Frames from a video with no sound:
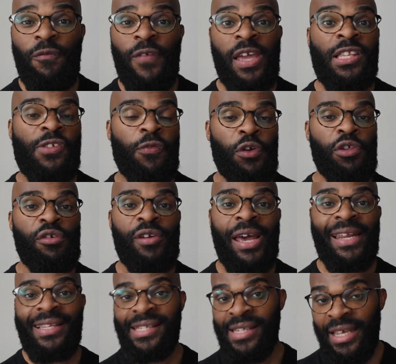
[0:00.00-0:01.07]
events for the
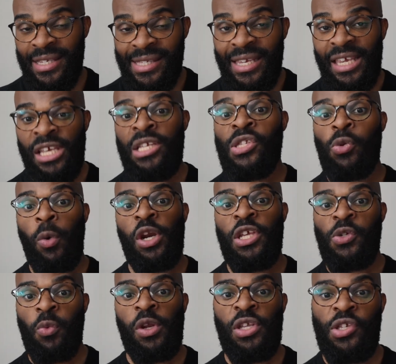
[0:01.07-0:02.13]
United States in
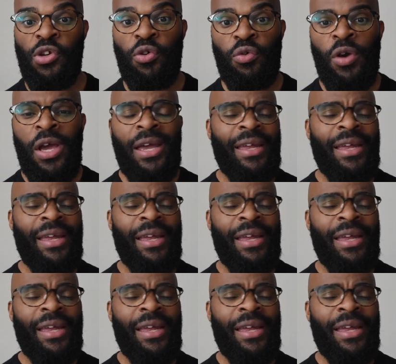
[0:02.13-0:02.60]
2022.